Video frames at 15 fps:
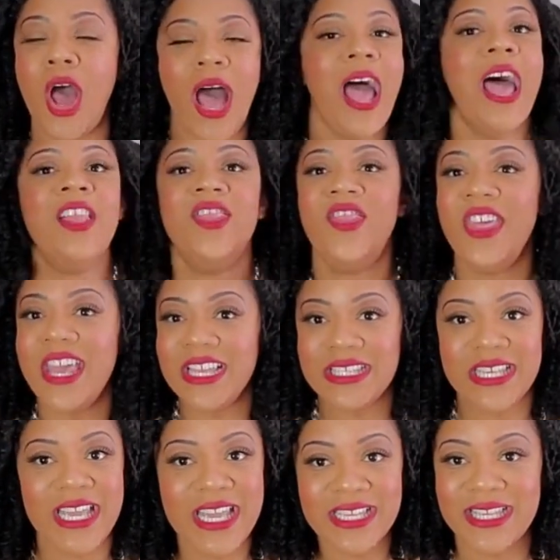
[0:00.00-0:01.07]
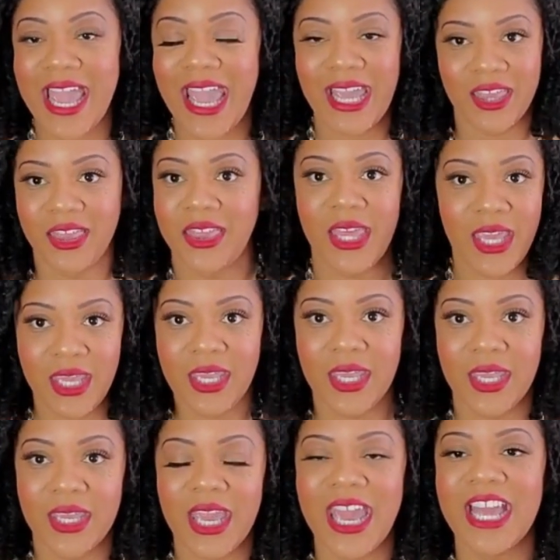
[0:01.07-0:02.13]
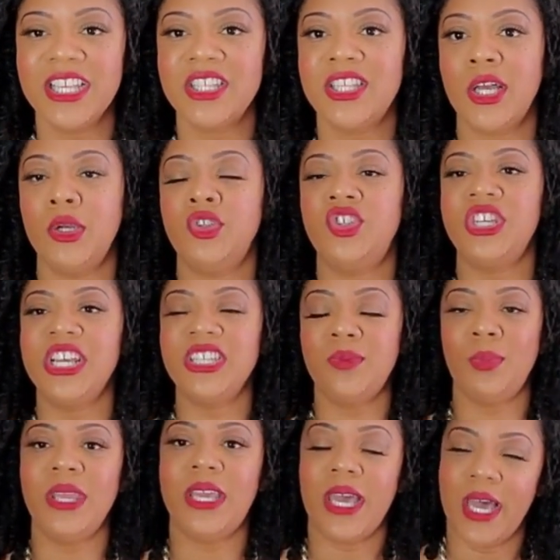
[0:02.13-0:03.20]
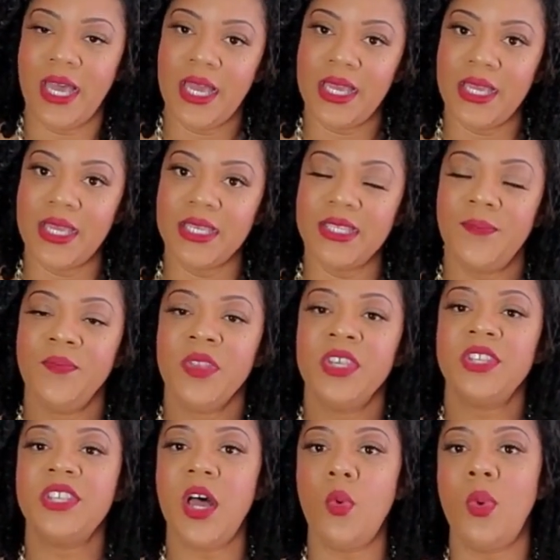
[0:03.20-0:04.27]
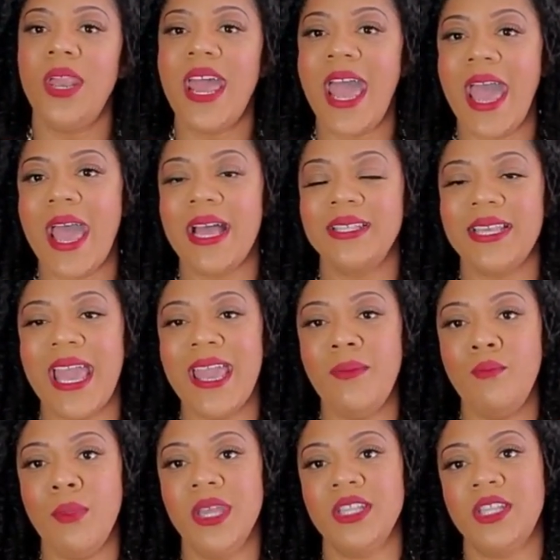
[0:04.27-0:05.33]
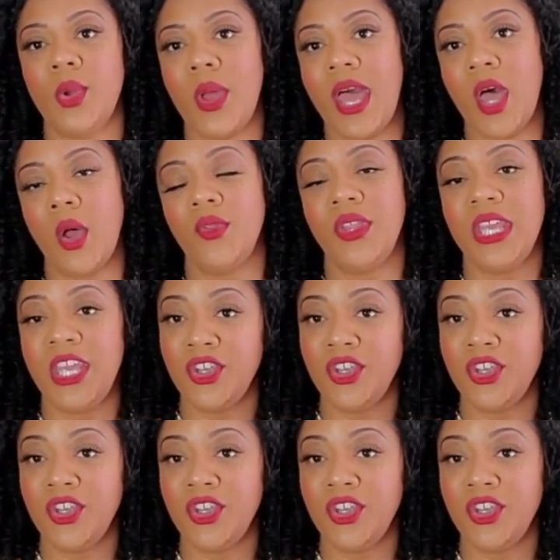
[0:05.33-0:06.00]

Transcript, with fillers: know this is a thing. And so just because someone has a mental health